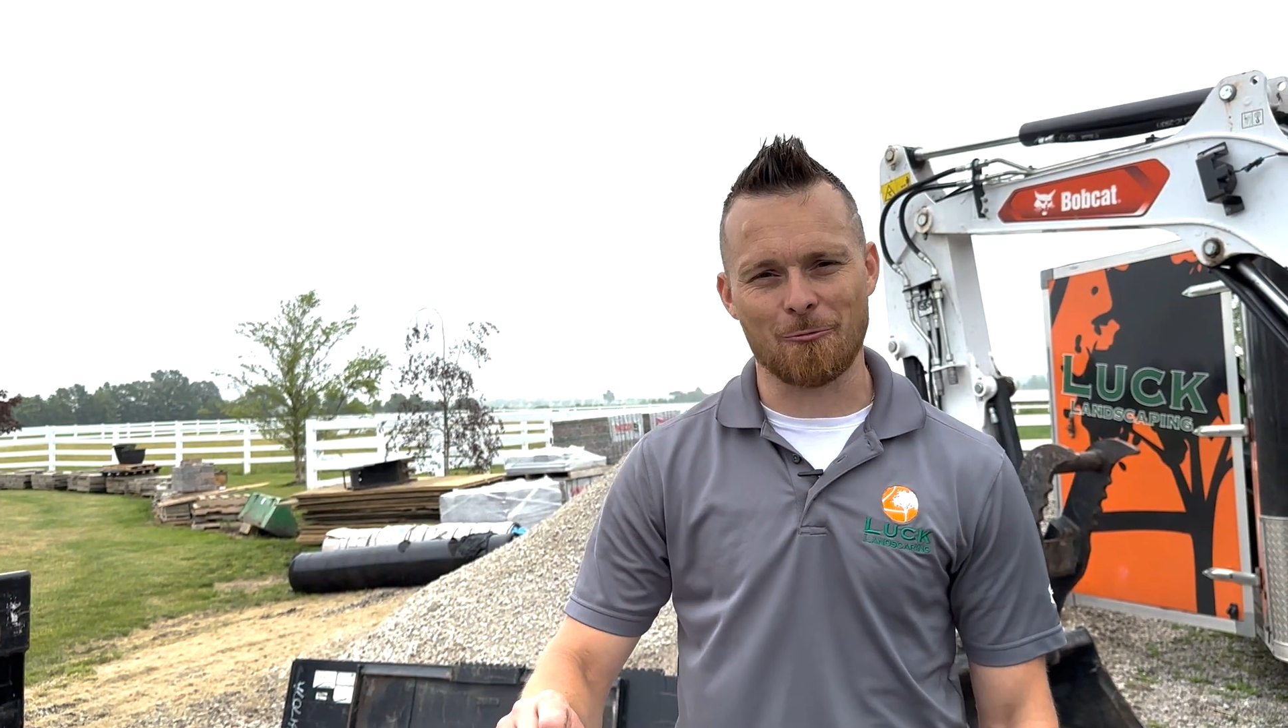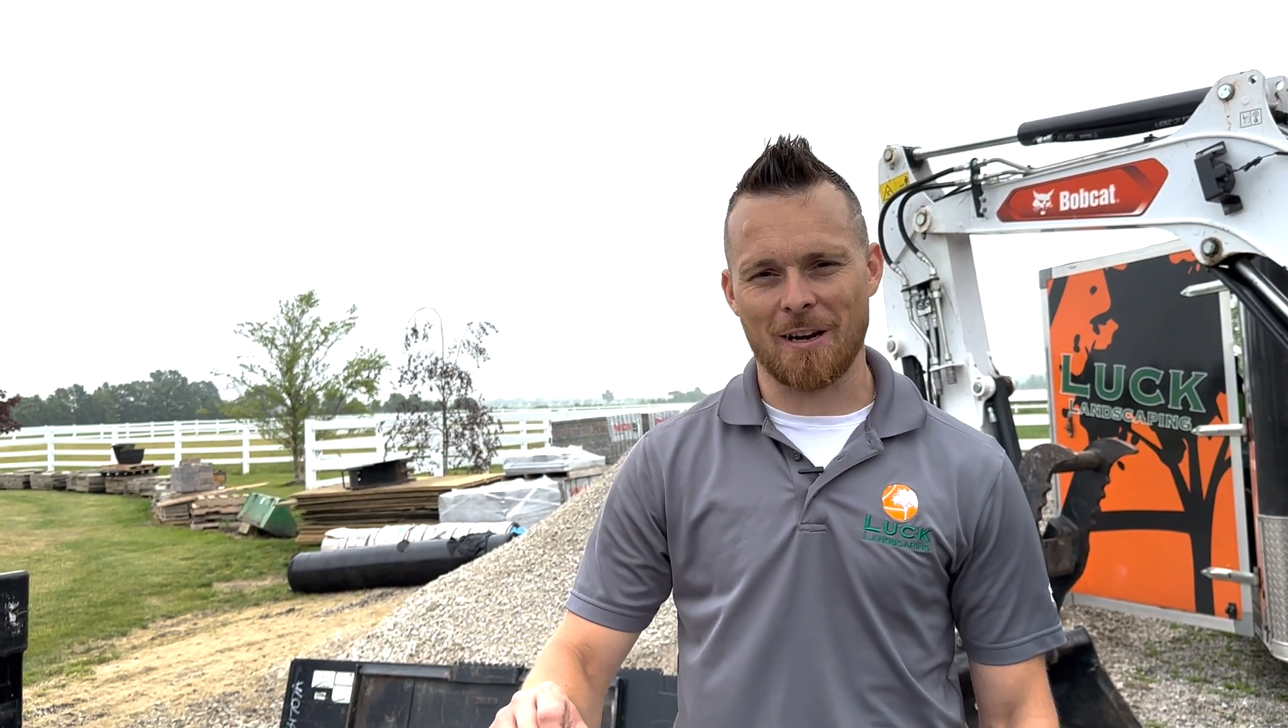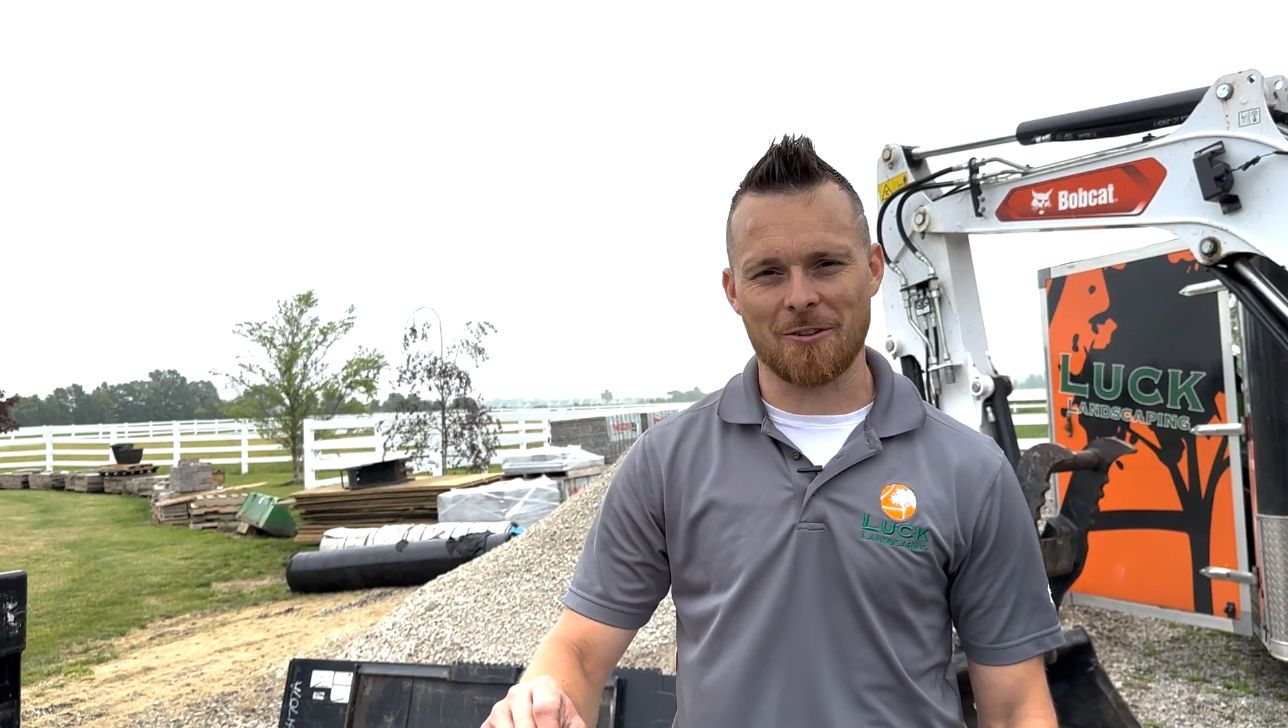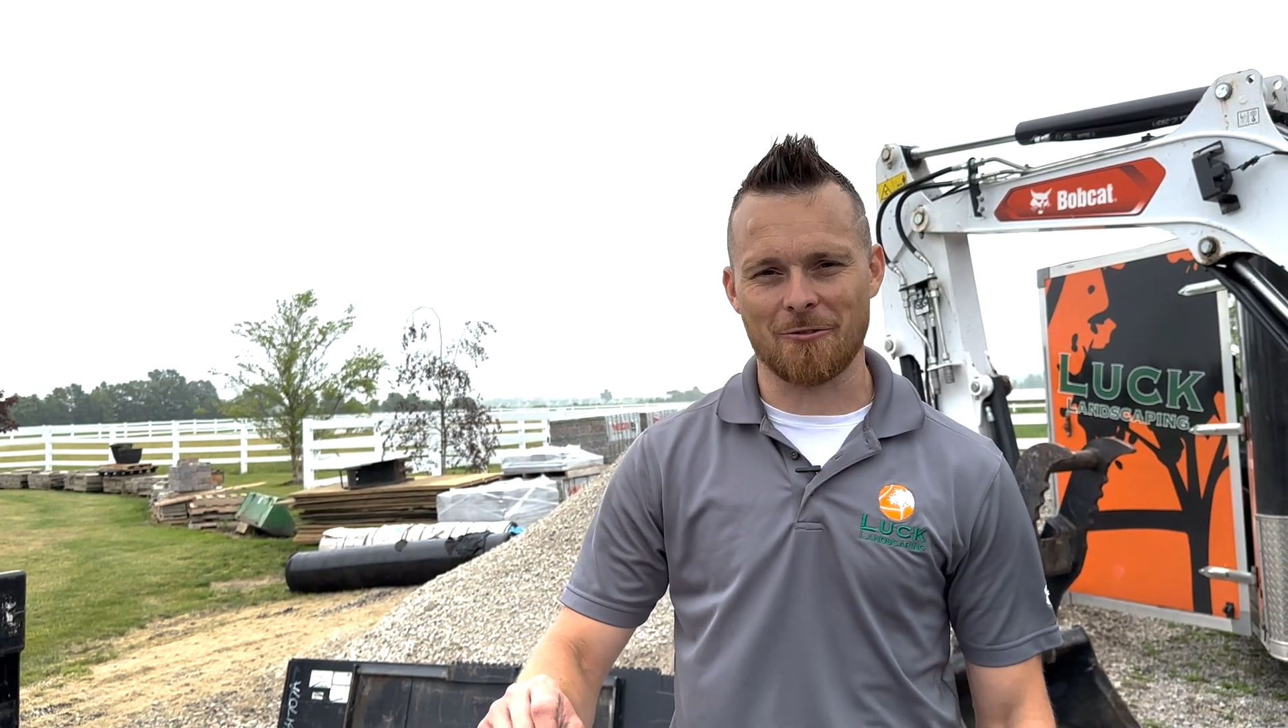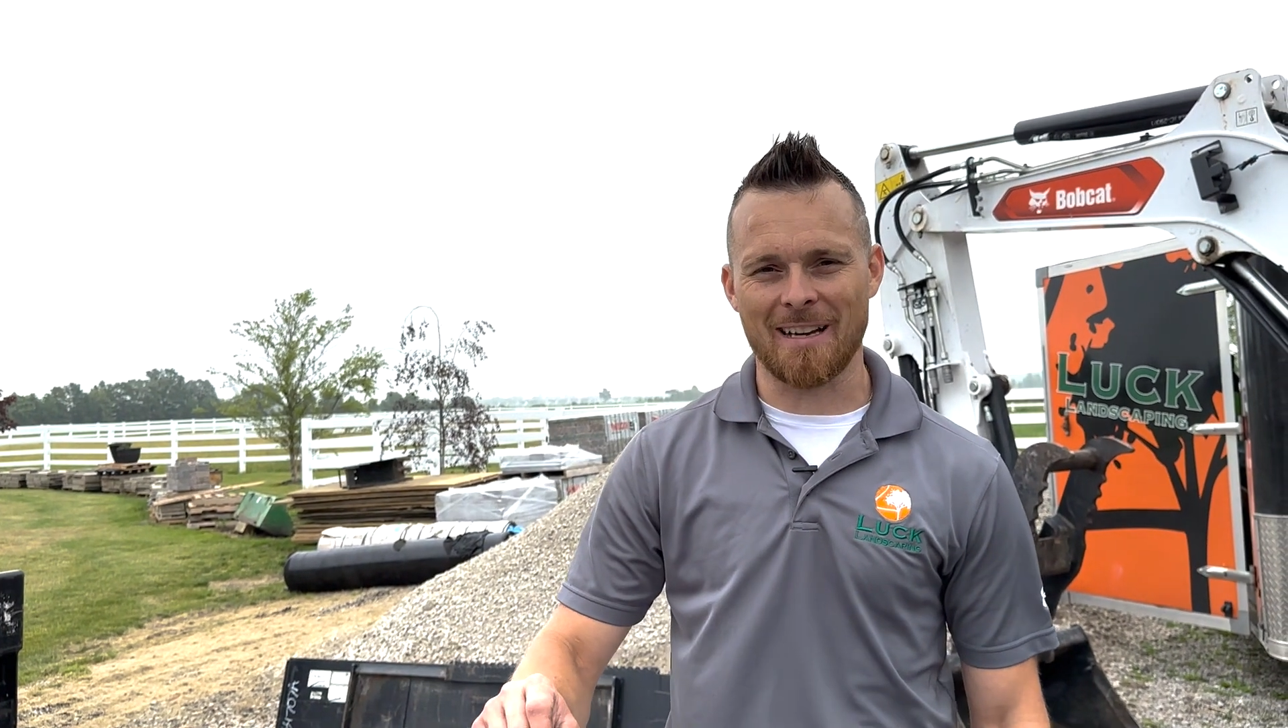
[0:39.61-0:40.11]

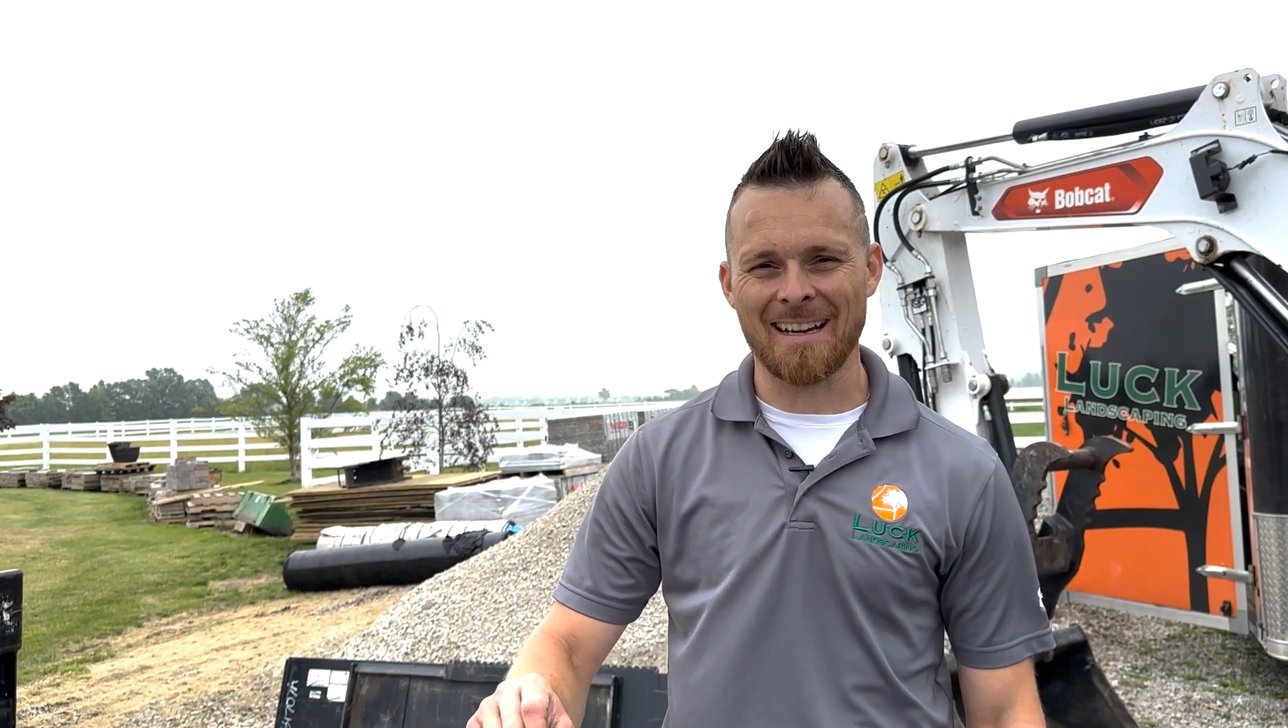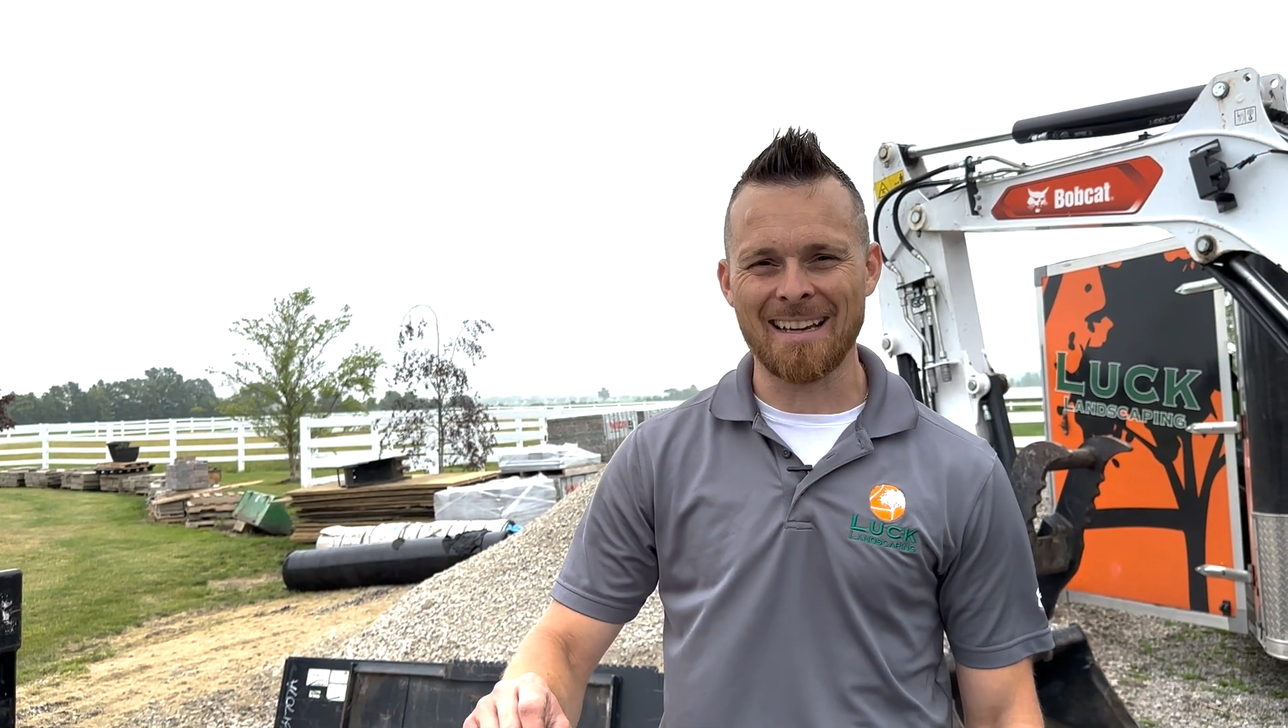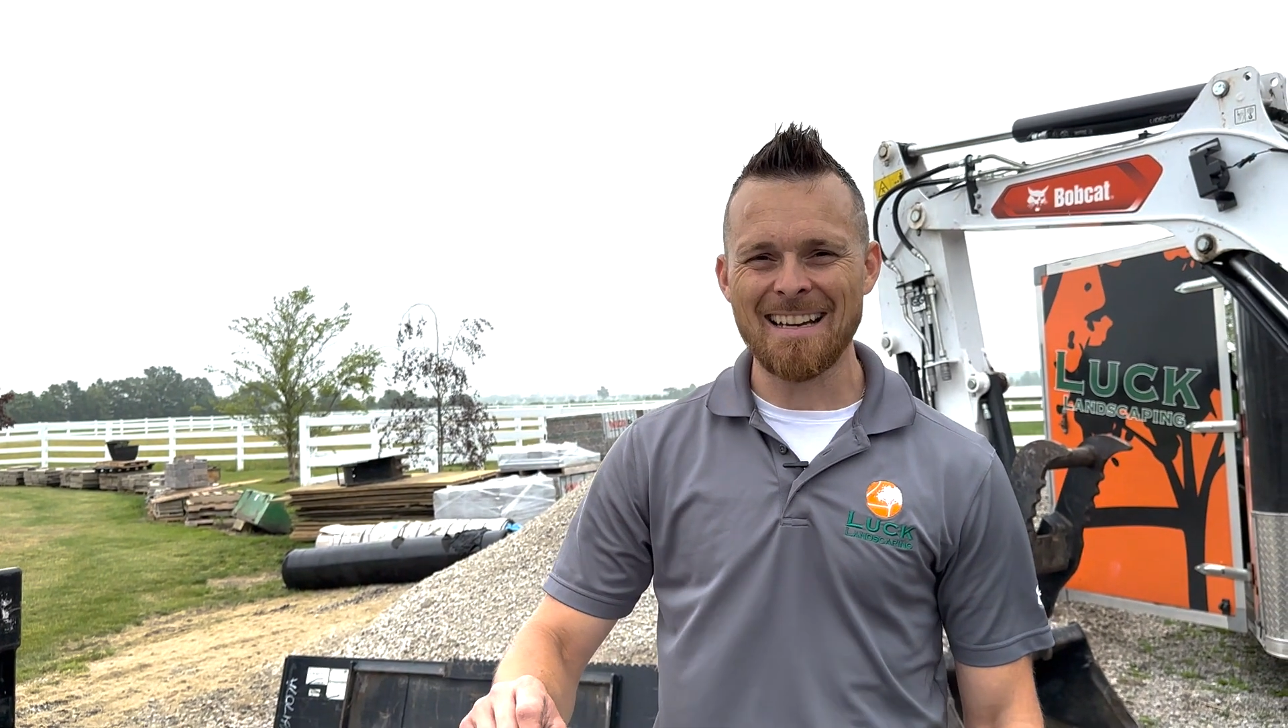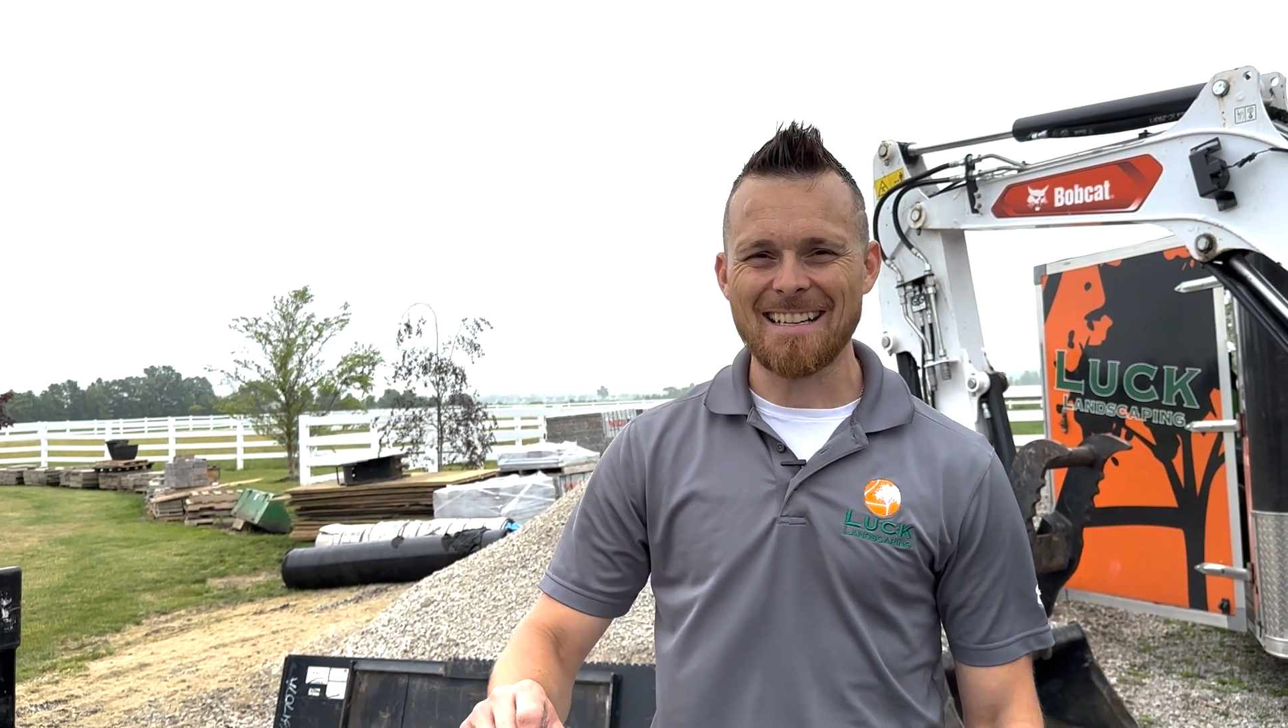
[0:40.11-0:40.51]
rendering